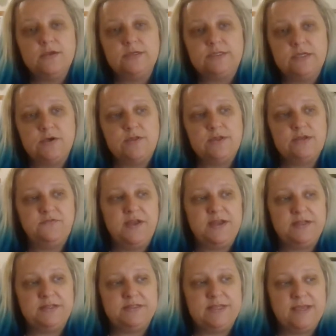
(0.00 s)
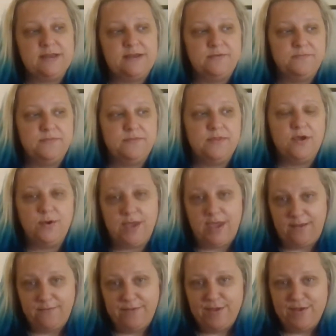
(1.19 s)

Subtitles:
So the defendant said, okay.